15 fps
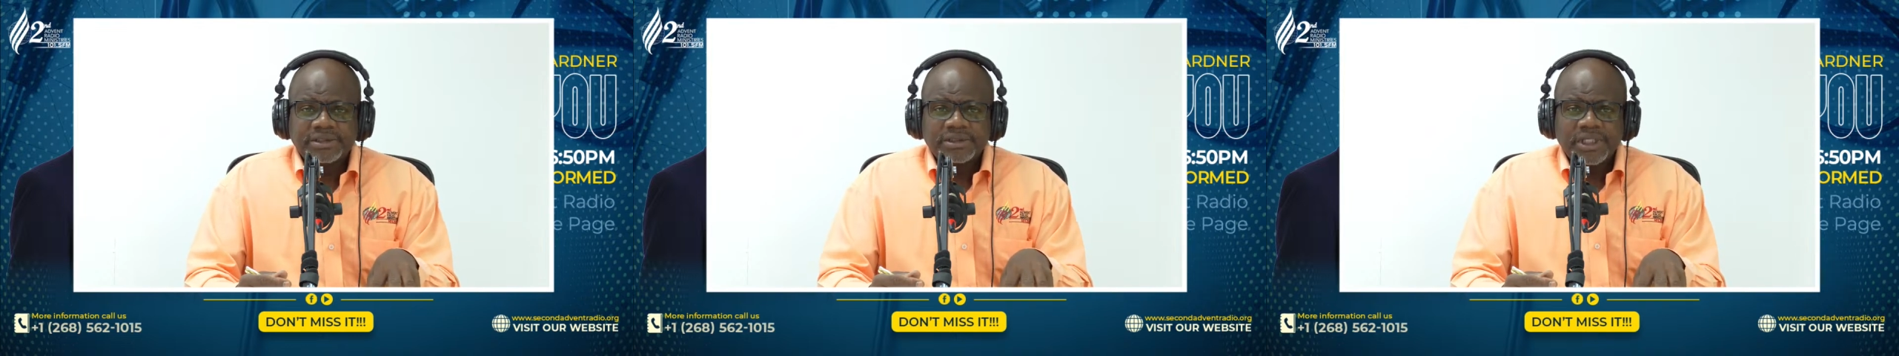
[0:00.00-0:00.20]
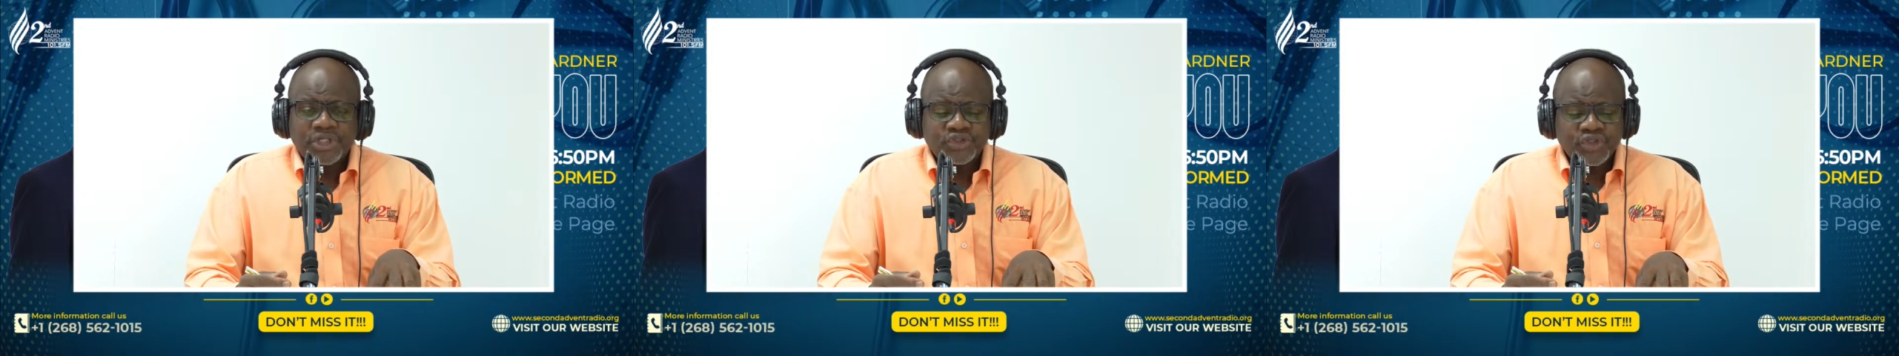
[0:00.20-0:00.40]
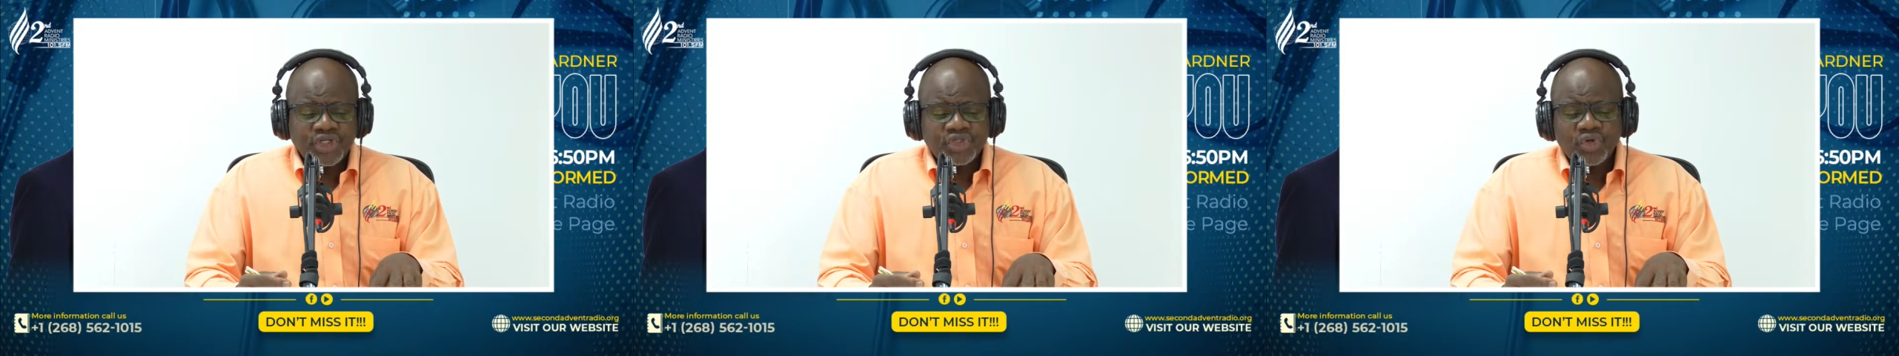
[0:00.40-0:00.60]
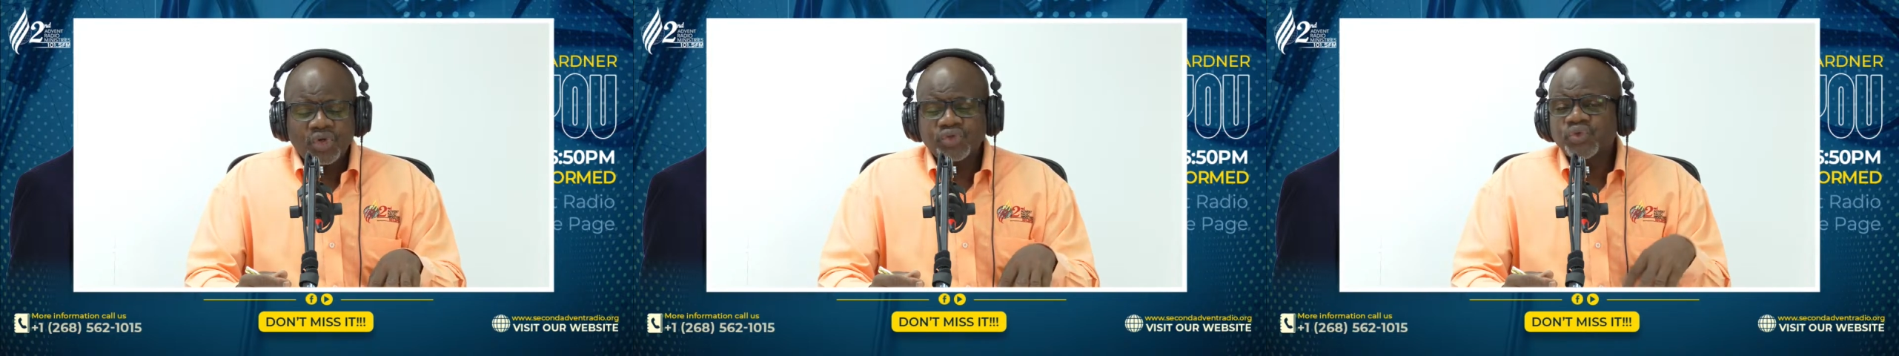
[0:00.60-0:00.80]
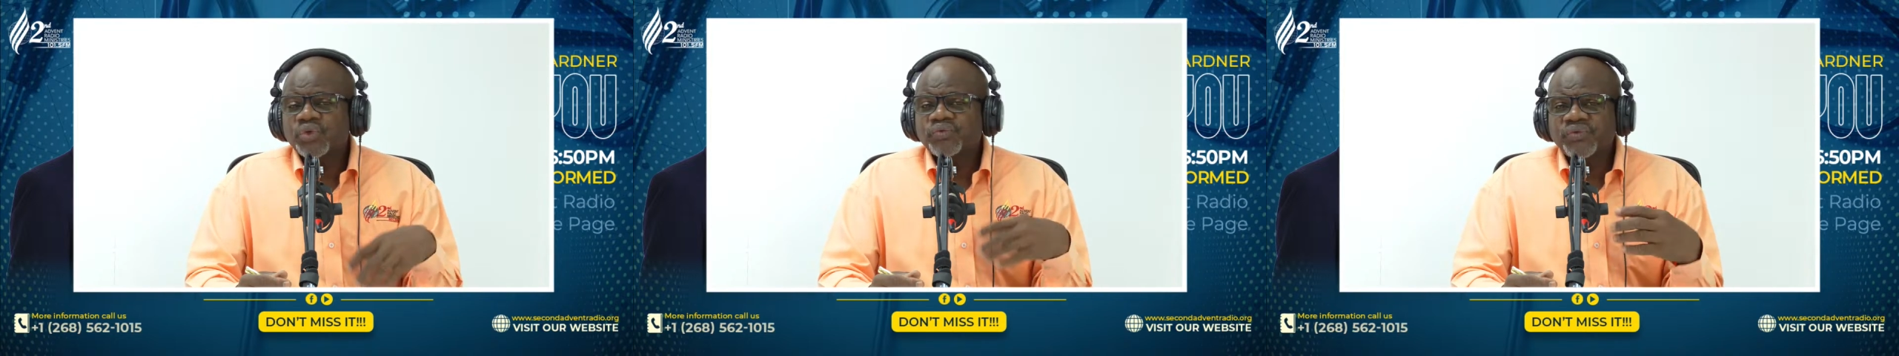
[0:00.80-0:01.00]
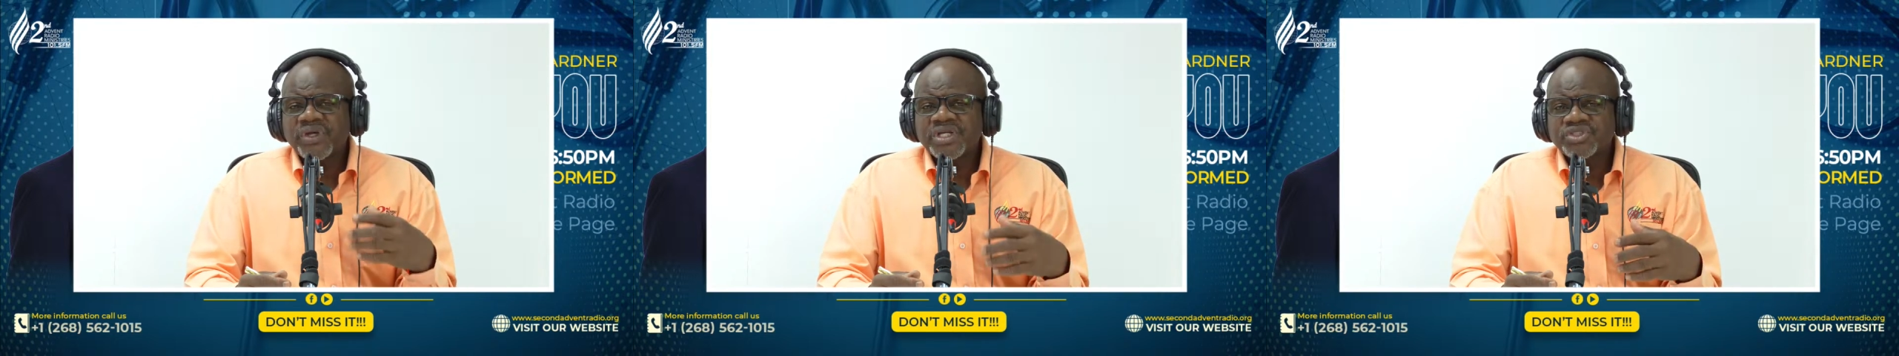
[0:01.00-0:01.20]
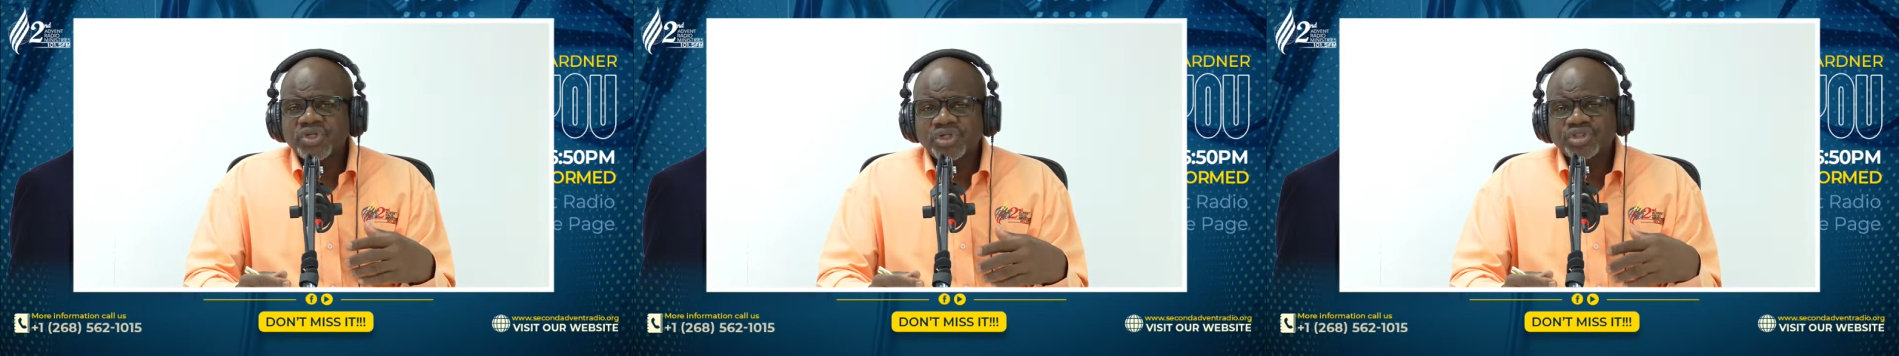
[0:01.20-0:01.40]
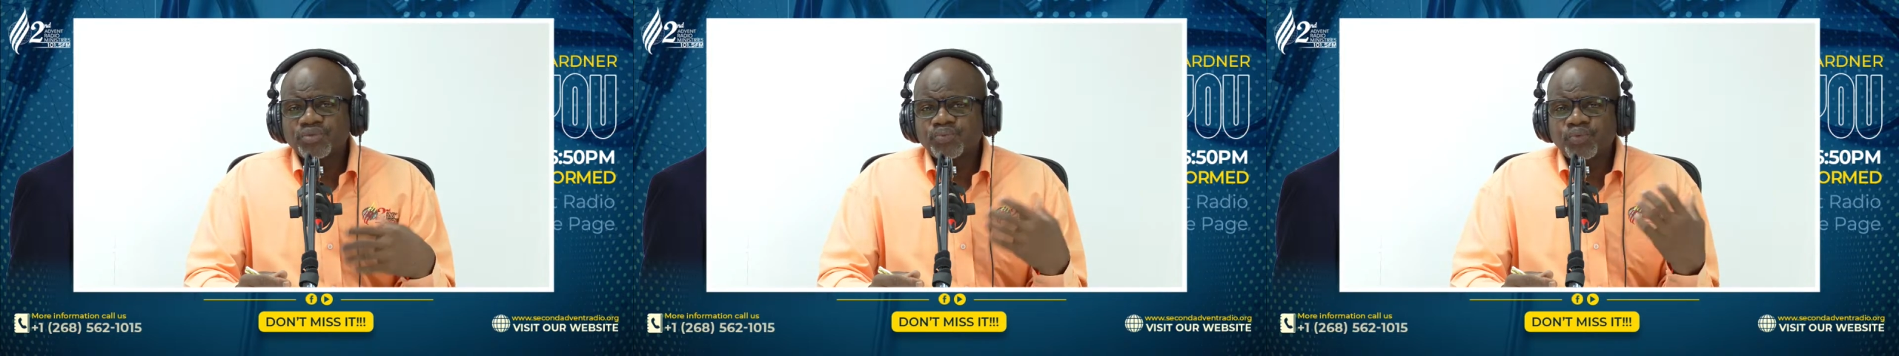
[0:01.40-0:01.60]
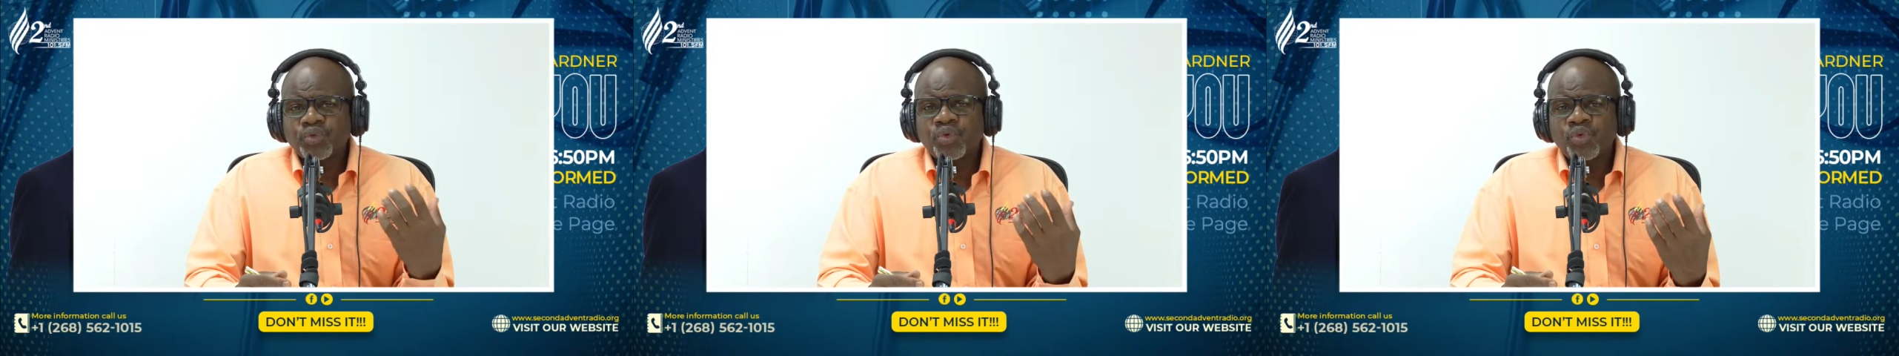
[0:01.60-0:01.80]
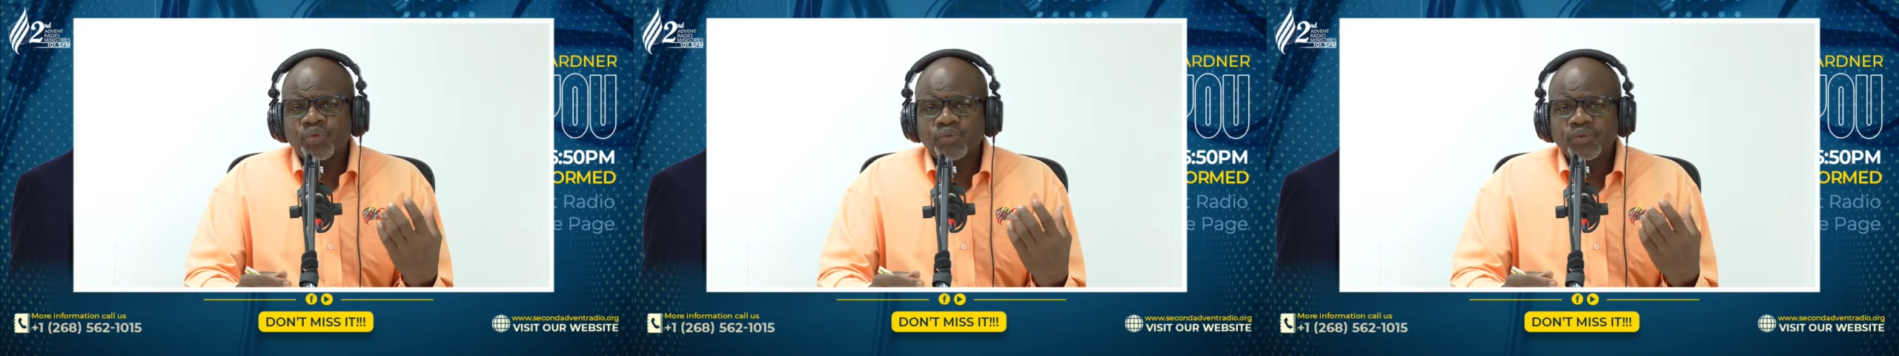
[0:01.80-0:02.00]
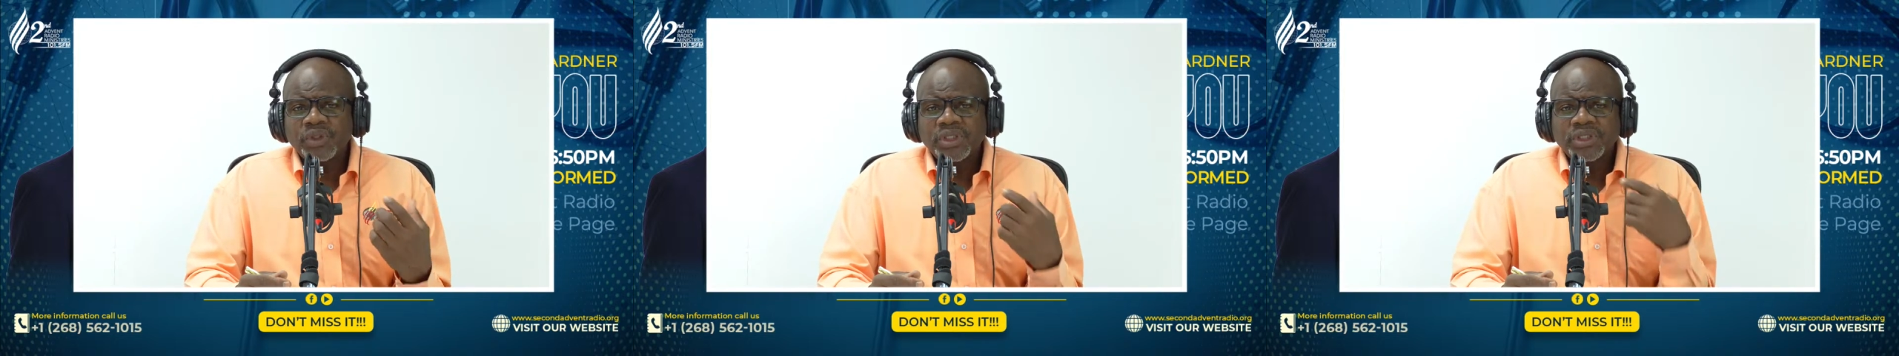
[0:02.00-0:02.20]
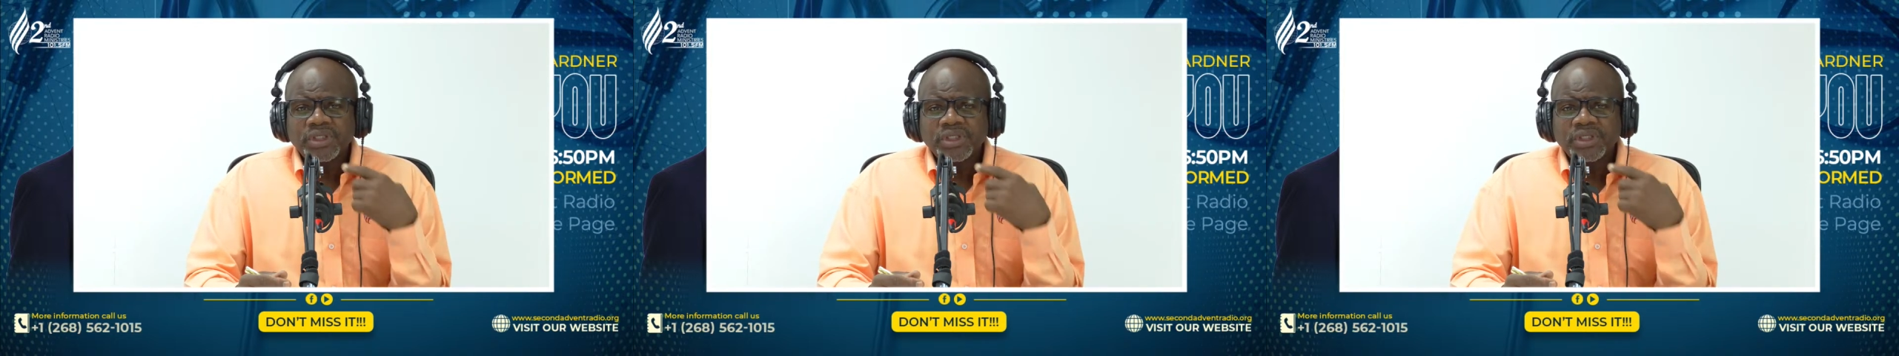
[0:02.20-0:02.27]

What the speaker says: And so you don't do things not to prove